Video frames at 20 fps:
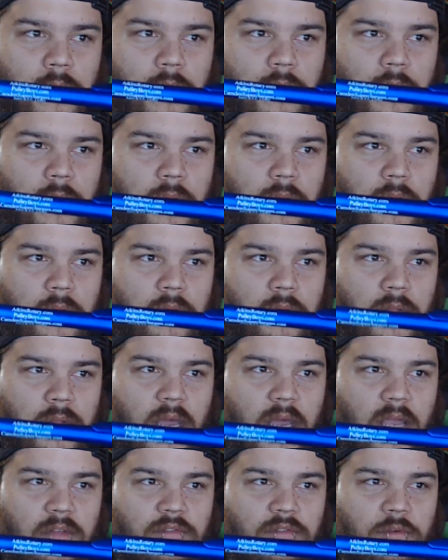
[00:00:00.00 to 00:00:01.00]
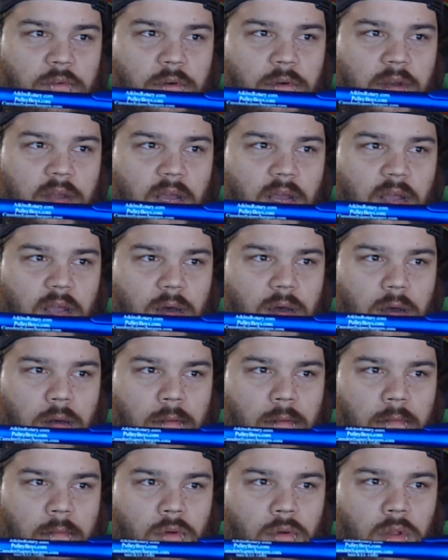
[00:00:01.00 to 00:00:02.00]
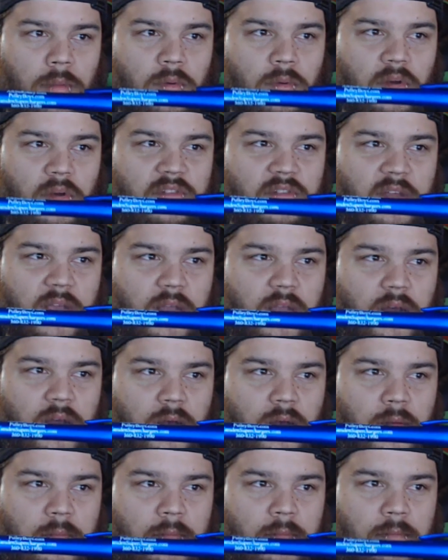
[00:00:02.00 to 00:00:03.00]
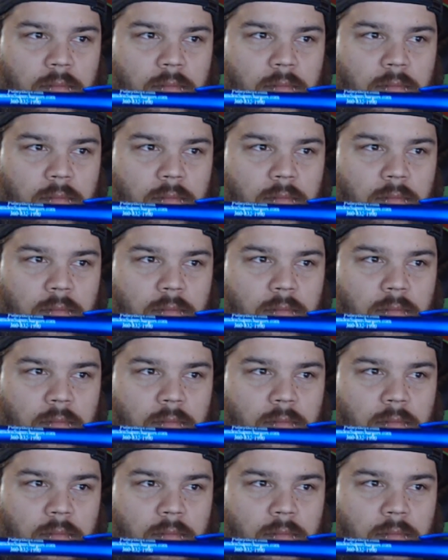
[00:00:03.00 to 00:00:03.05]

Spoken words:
There you go. AtkinsRotary.com, pulleyboys.com.